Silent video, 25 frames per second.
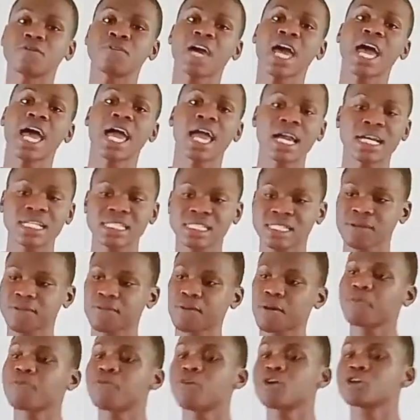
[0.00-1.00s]
X
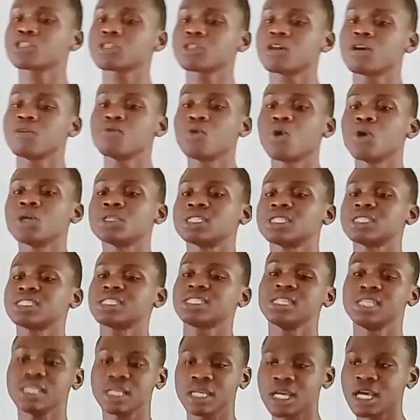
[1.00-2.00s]
from function of what?
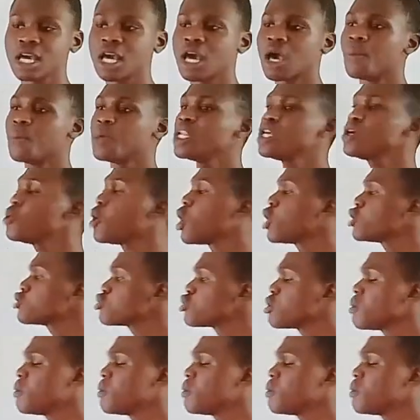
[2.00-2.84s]
T. Meaning you want to